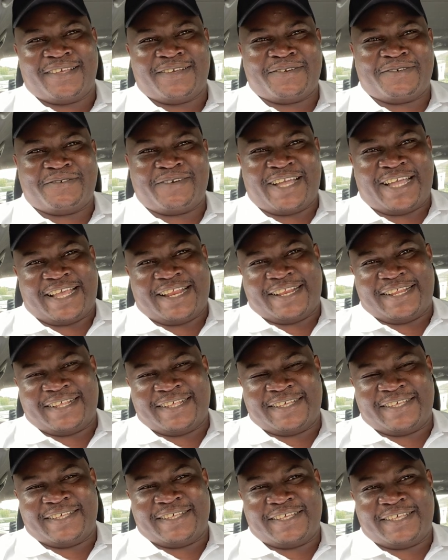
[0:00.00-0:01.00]
well,
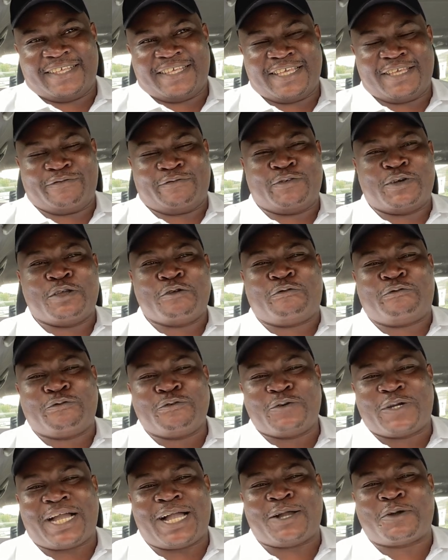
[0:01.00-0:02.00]
even a
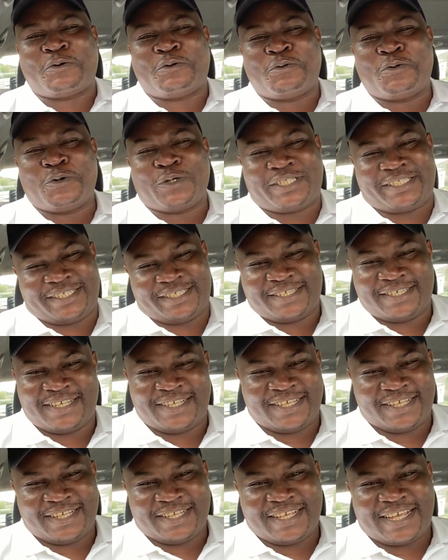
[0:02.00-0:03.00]
fool can quote
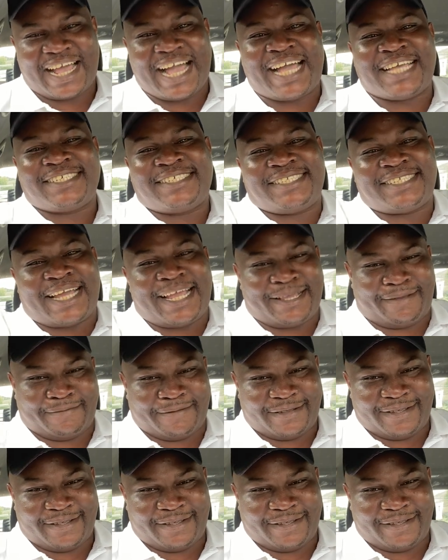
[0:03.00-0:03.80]
Einstein.